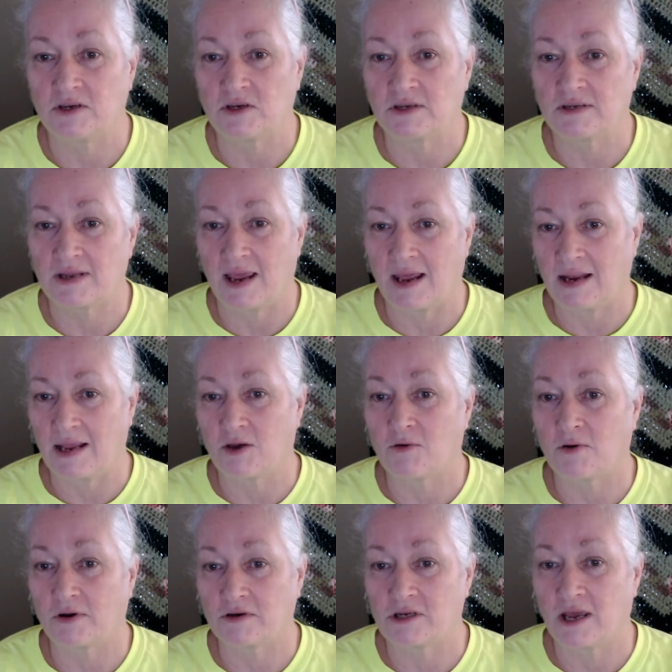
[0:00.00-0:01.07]
Just any
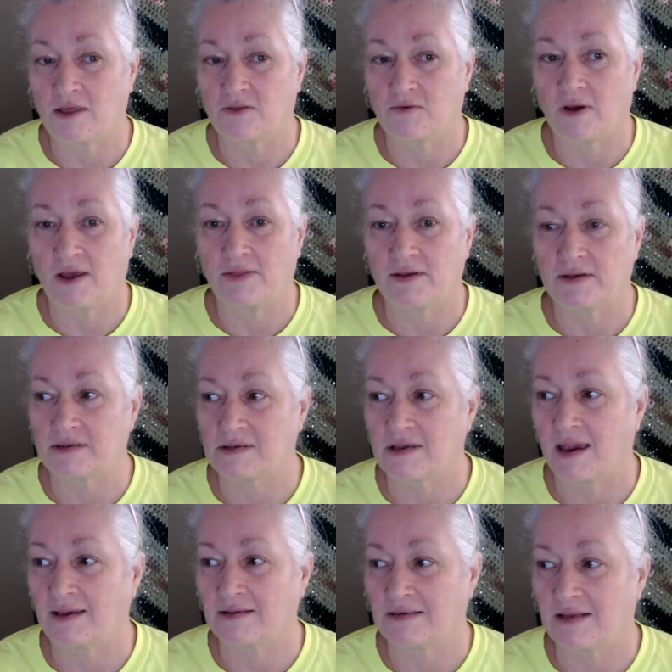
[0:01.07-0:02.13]
crochet thread that's
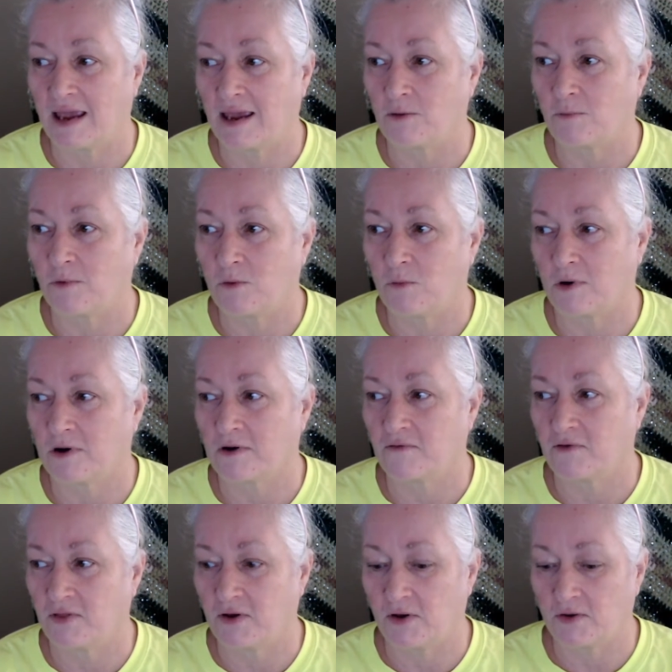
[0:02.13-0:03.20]
size 10 will work for
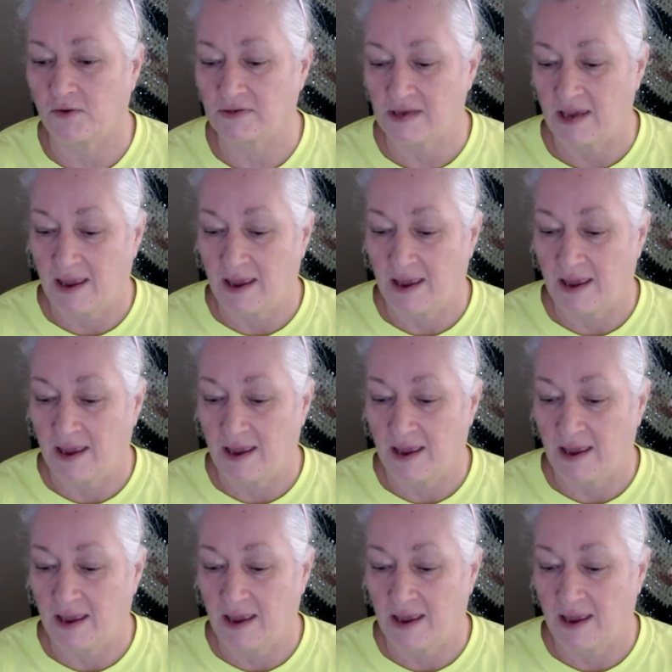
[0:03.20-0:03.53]
those.